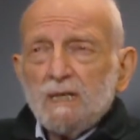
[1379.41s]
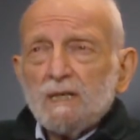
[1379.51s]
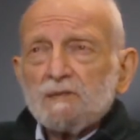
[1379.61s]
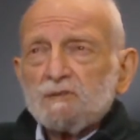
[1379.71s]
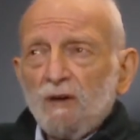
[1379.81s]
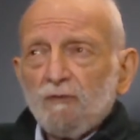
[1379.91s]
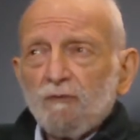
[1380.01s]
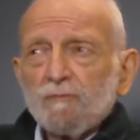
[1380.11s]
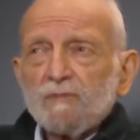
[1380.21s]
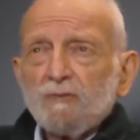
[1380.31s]
suffer
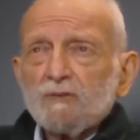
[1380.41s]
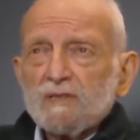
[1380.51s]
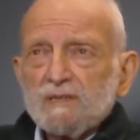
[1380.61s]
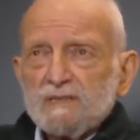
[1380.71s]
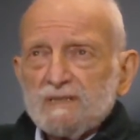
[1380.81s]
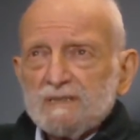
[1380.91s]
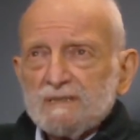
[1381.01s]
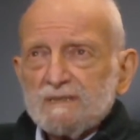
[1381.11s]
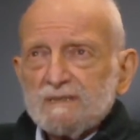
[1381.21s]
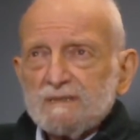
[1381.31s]
from different diseases?